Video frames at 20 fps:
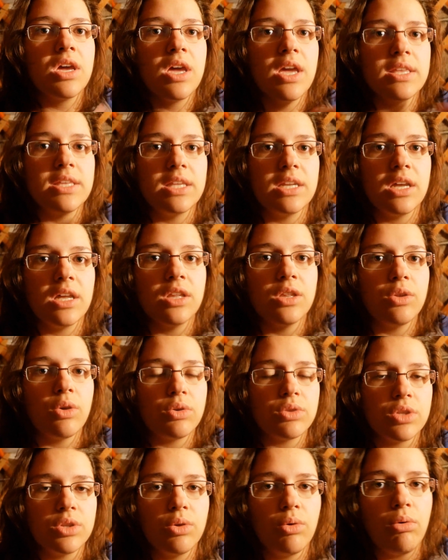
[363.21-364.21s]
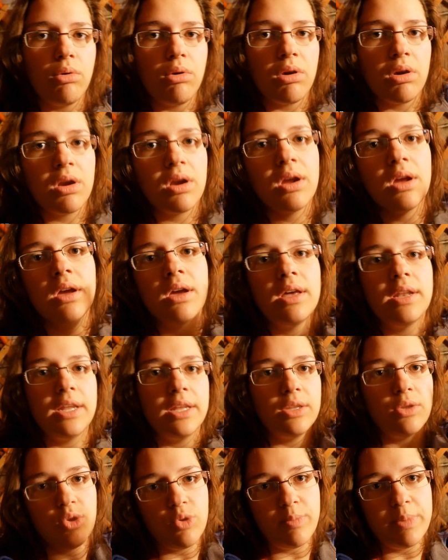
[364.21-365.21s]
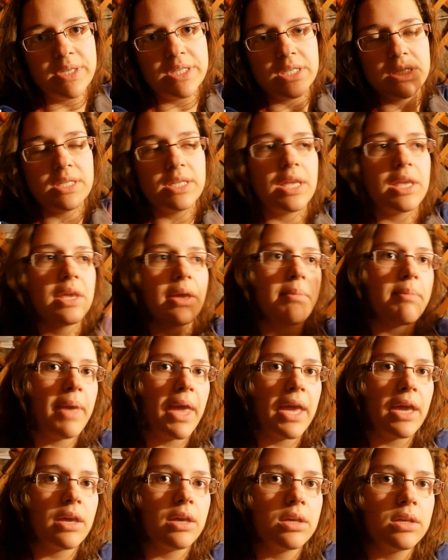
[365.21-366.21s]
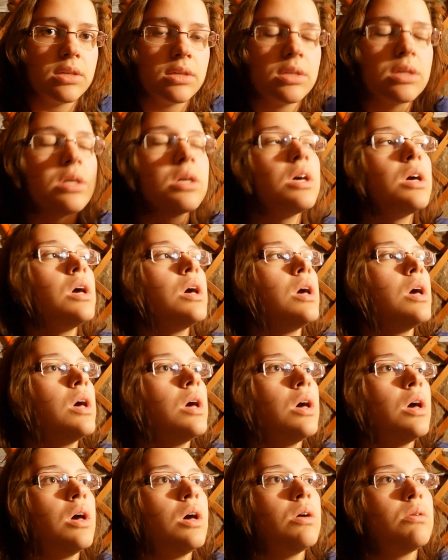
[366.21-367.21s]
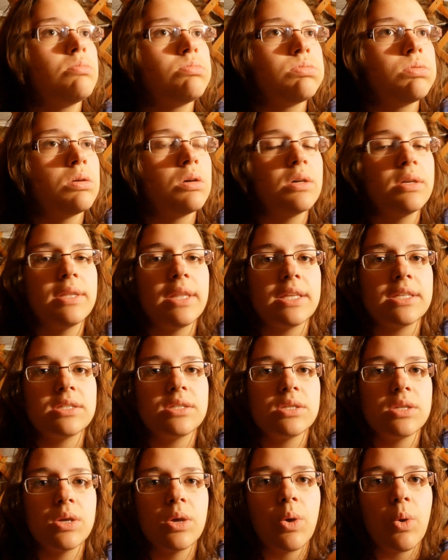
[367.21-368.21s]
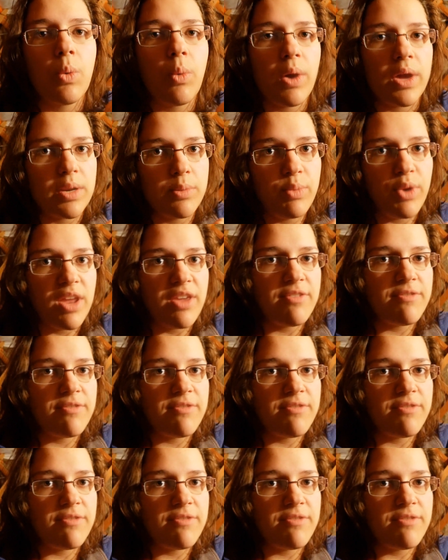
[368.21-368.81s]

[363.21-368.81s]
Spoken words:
and then unlock the door and then do your business and then come back. That's quite a brave